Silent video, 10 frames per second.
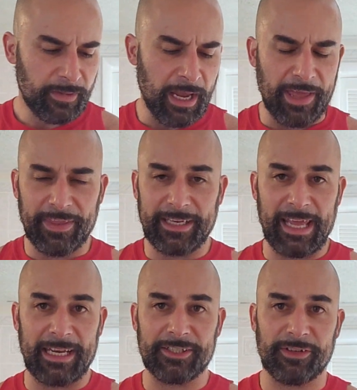I think
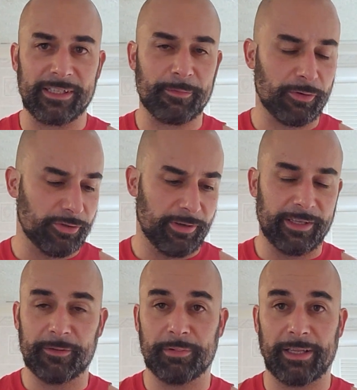natty strength sports are in a
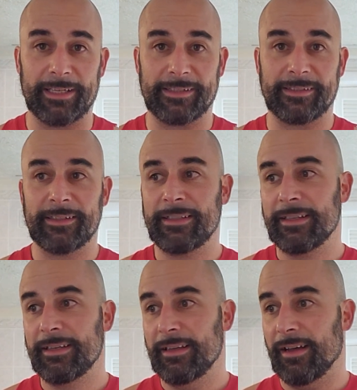good place,
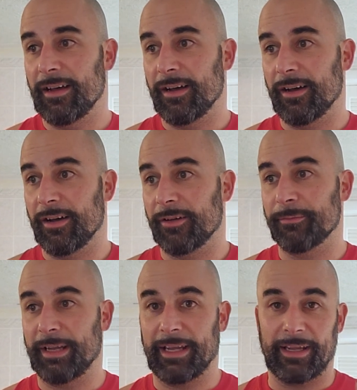
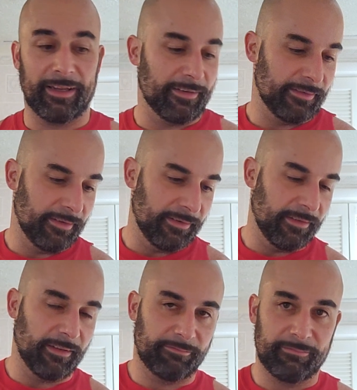and
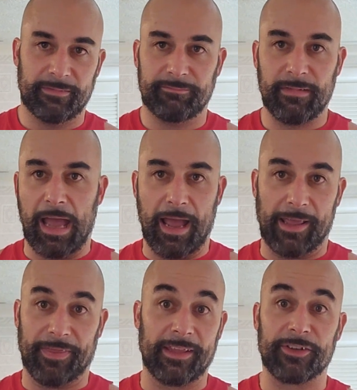
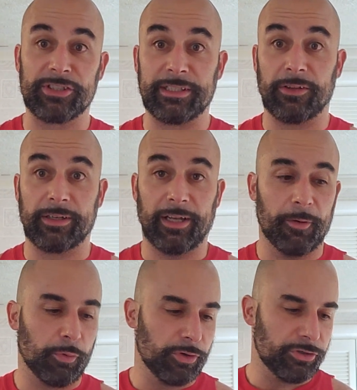I think they're still on an
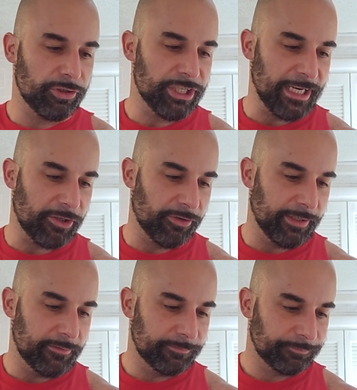upward
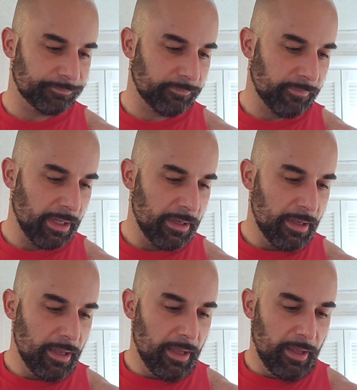trajectory.
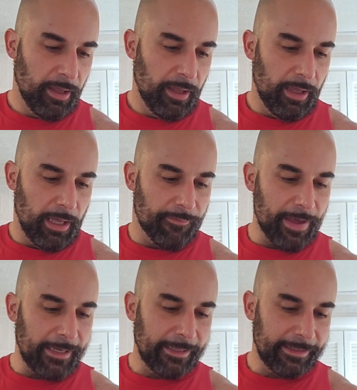If
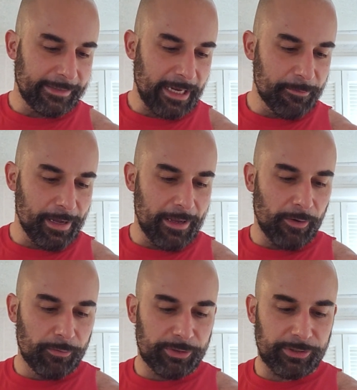I could design my
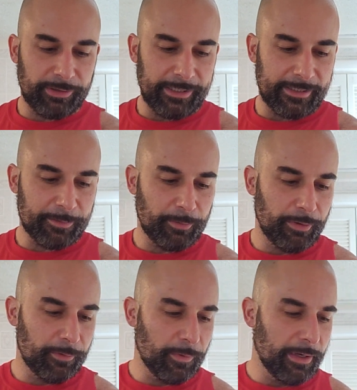own strength
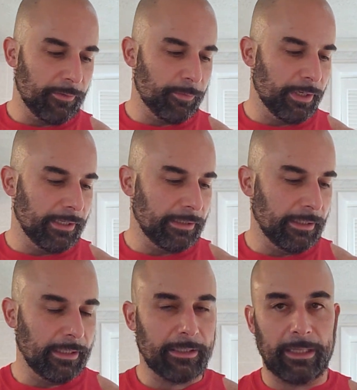sport, what it would it
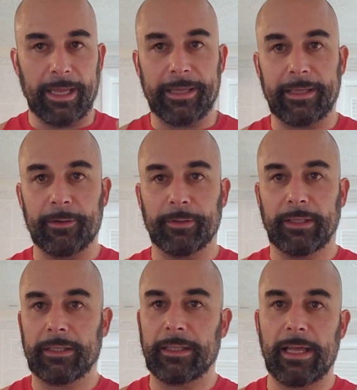look like? It would
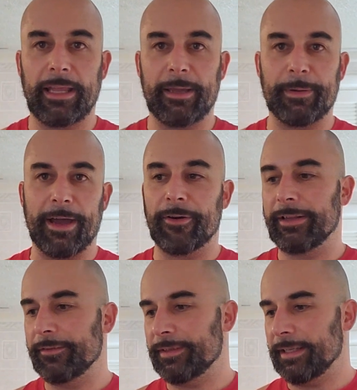look a lot like
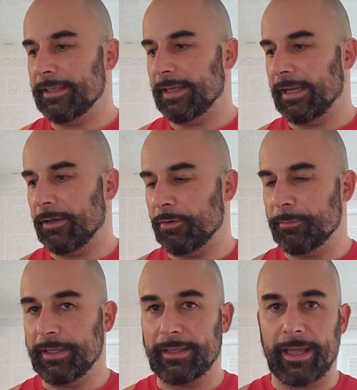powerlifting, and it would
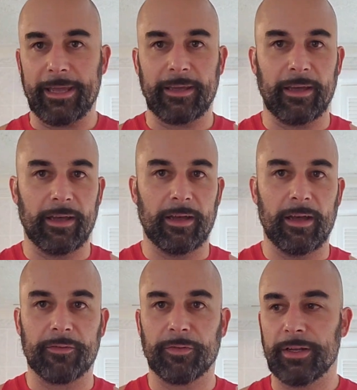be like
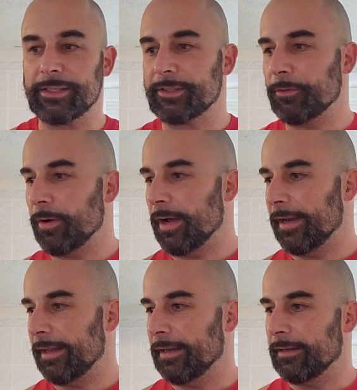a front
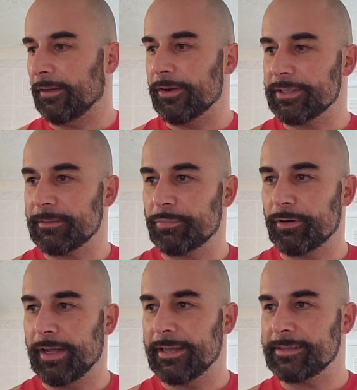squat and a Larson
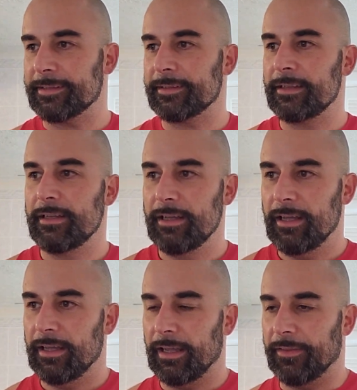press,
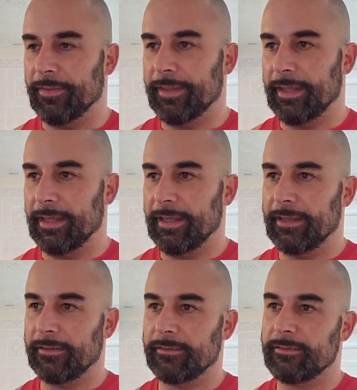and
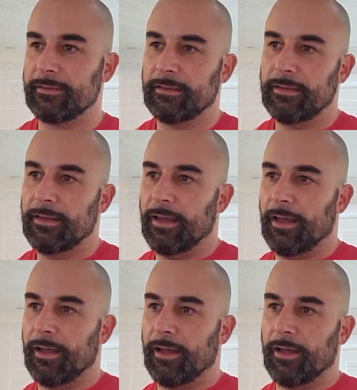then
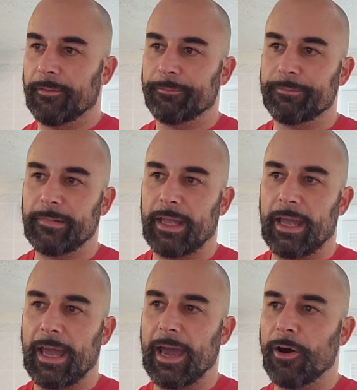
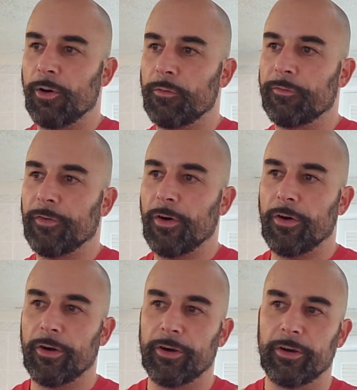how
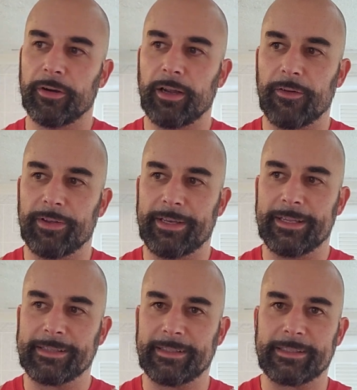far of a
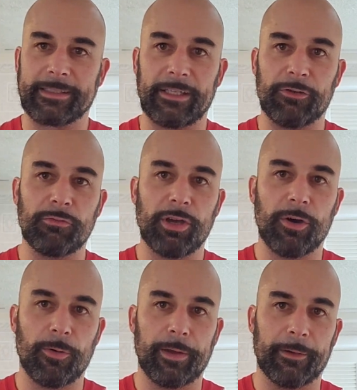distance can you
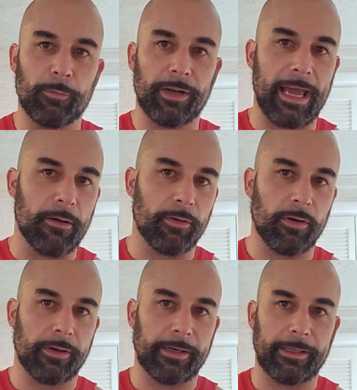go in 1 hour
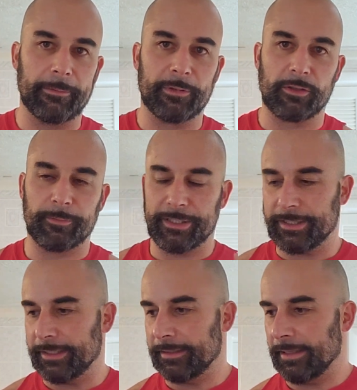on an elliptical
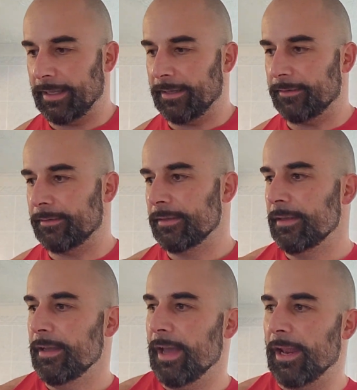machine? And
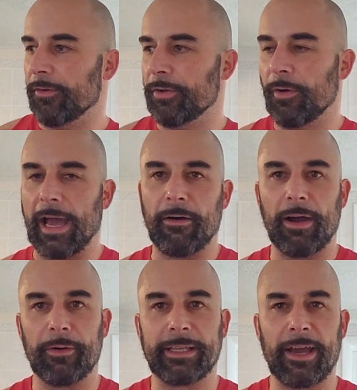I don't know how
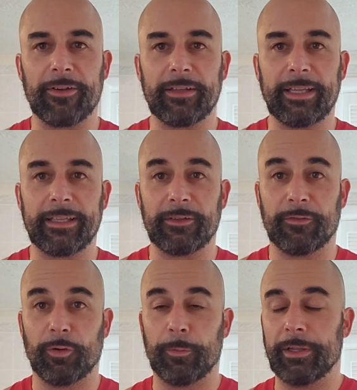I would calculate the
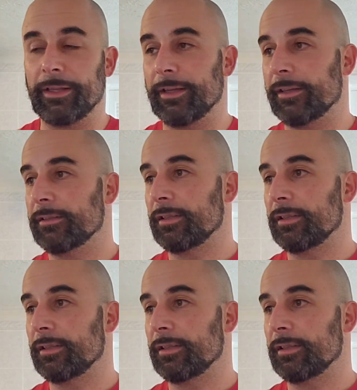formula